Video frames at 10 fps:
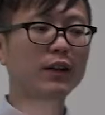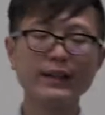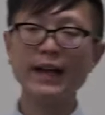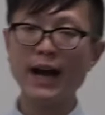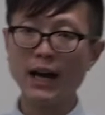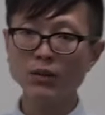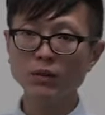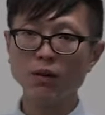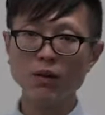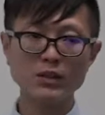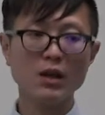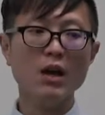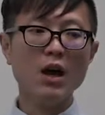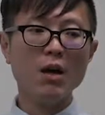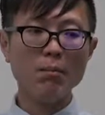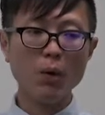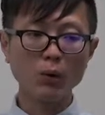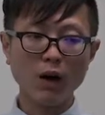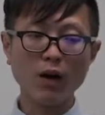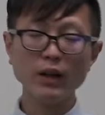the annualized
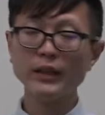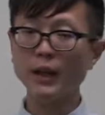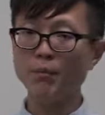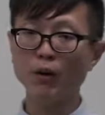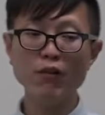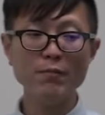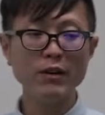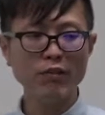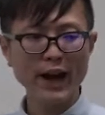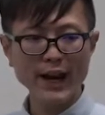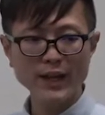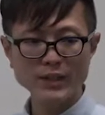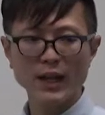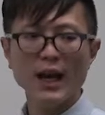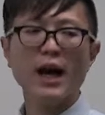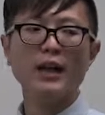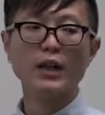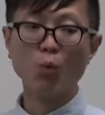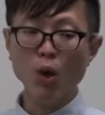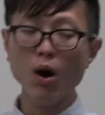mortality improvement rates
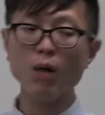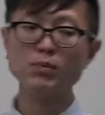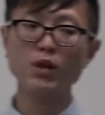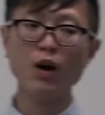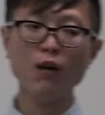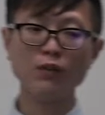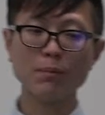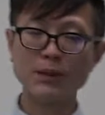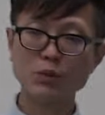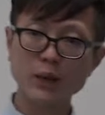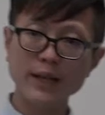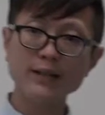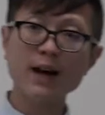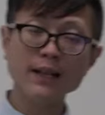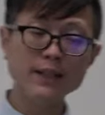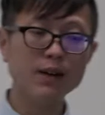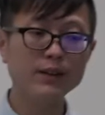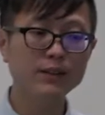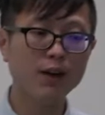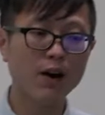that were observed between
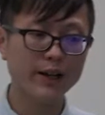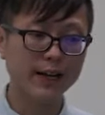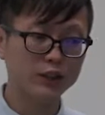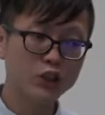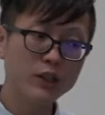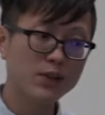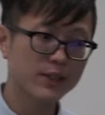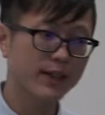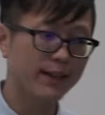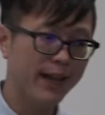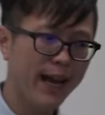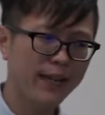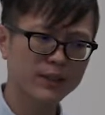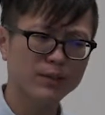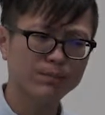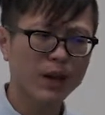1999 and 2008.